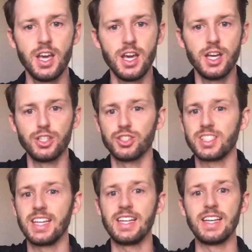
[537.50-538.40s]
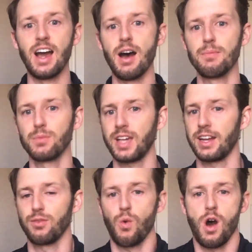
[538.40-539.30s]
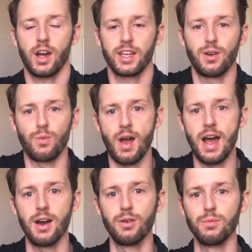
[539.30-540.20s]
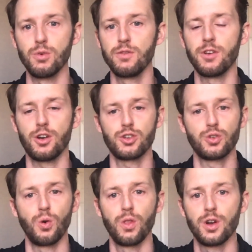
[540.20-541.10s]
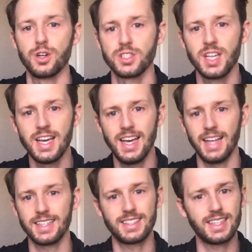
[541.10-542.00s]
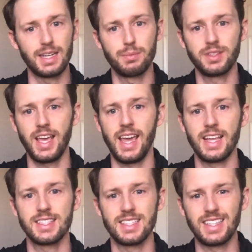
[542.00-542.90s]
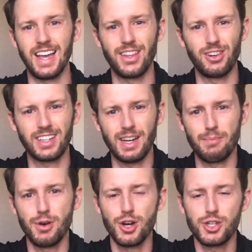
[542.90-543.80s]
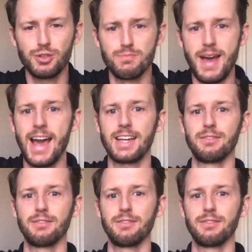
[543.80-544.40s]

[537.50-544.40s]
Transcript: just getting up, kind of walking around, moving our shoulders. I like to kind of put the hands together and kind of push them back and